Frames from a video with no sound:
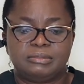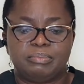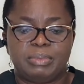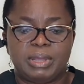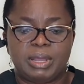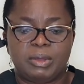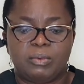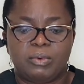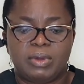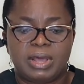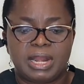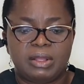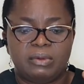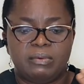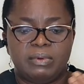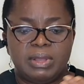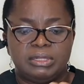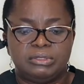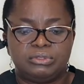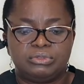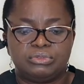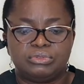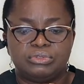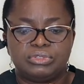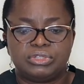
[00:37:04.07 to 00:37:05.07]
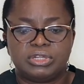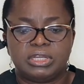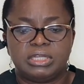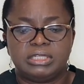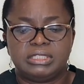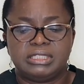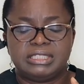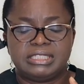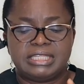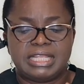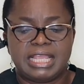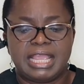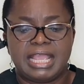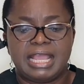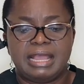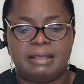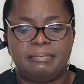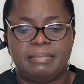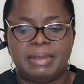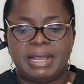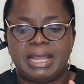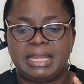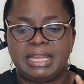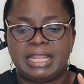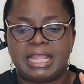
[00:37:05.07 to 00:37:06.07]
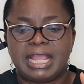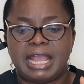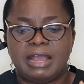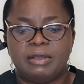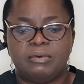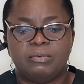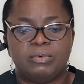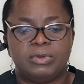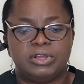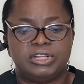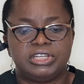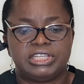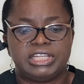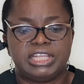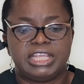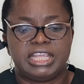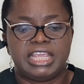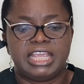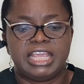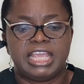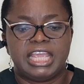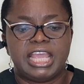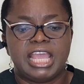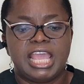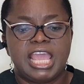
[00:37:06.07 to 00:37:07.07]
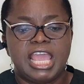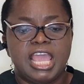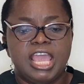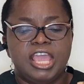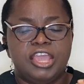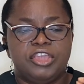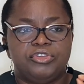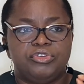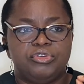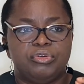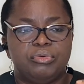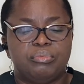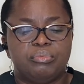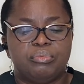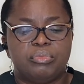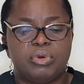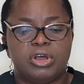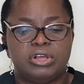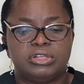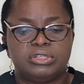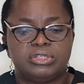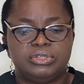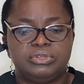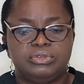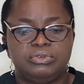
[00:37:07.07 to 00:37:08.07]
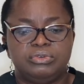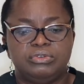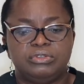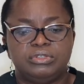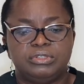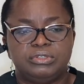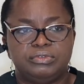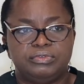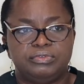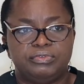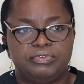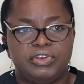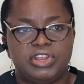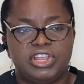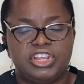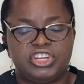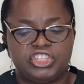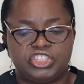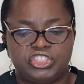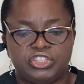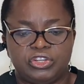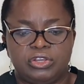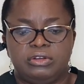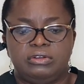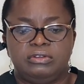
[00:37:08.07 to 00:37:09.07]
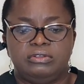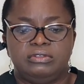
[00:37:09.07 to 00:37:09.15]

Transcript: But what I want to talk, say about the hand washing here, you must use friction